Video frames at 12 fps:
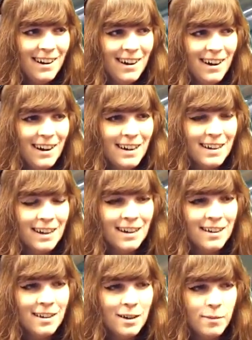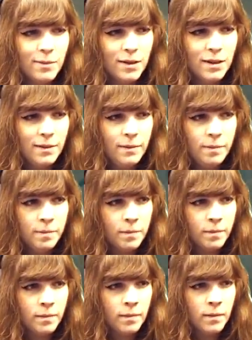Alright, customs.
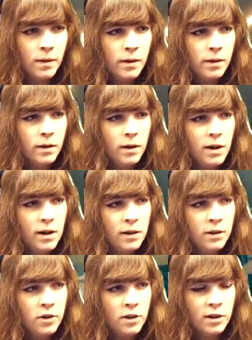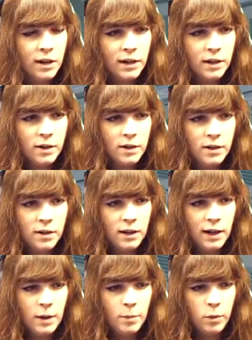Oh, this is just like going to the
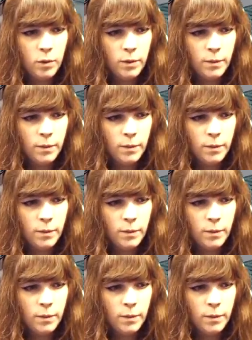airport.